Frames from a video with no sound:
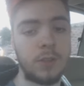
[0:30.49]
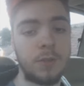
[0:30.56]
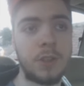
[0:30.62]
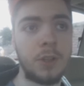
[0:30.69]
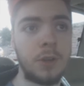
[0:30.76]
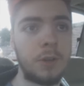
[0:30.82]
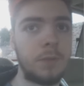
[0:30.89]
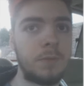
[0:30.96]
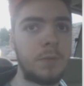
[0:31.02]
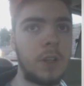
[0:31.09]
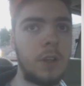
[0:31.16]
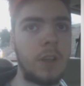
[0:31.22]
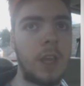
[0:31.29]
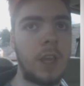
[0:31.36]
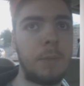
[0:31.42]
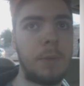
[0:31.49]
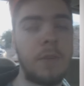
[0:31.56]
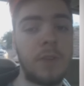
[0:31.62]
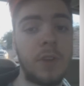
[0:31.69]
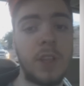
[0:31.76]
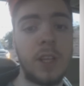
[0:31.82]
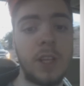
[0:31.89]
So you know, keeping
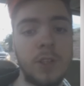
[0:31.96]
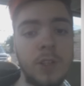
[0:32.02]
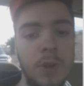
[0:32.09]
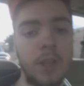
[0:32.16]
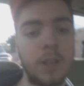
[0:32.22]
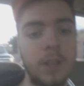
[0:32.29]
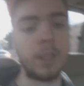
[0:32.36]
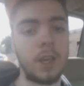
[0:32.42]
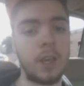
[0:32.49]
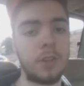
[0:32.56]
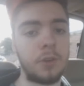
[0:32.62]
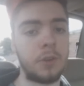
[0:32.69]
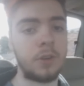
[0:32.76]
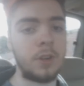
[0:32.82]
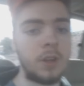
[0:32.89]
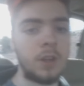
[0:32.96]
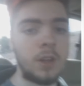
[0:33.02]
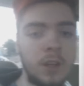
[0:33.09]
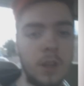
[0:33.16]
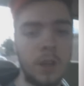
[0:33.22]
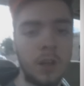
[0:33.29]
everything straight and together. Mm-hmm.